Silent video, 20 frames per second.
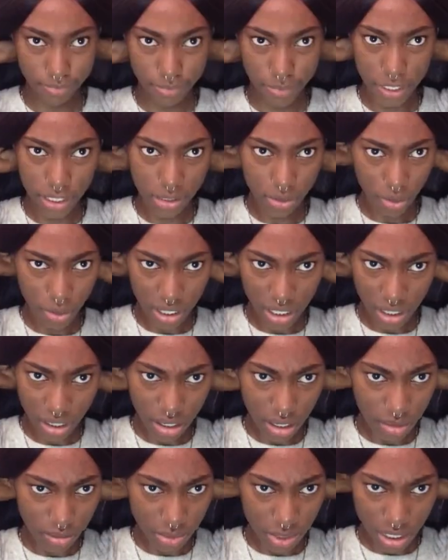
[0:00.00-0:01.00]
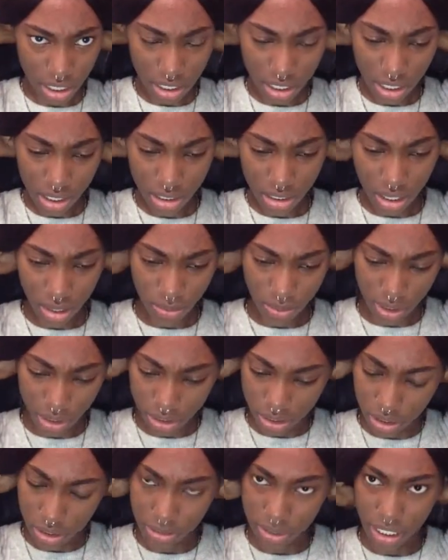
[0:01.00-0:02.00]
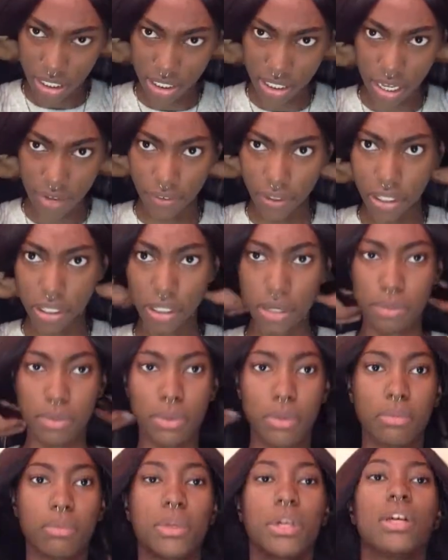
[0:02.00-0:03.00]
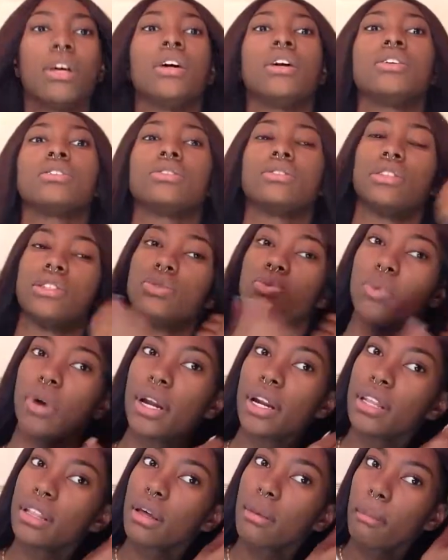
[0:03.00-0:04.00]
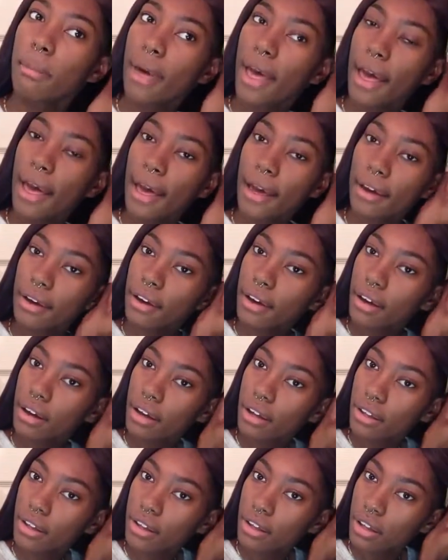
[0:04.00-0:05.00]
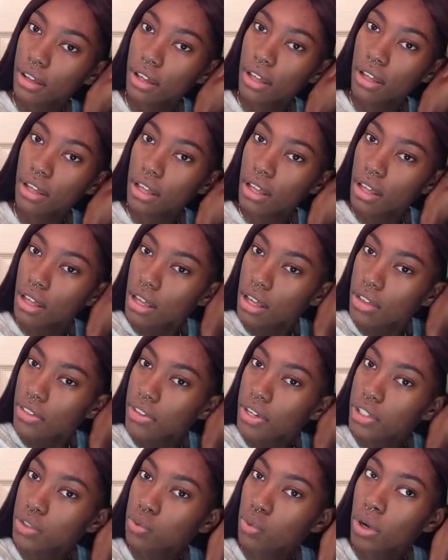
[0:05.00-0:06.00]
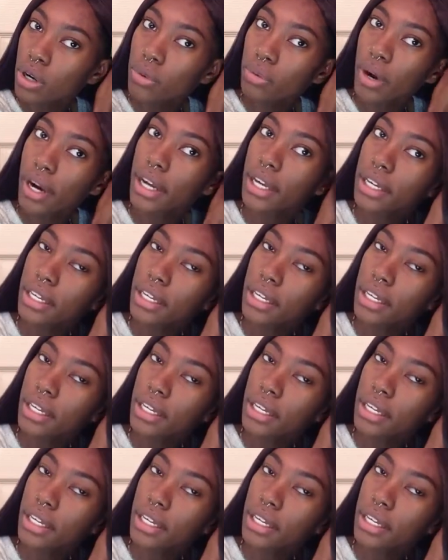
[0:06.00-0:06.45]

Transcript: This wig does come with clips. I just haven't clipped them. So there's one in the back. There's one right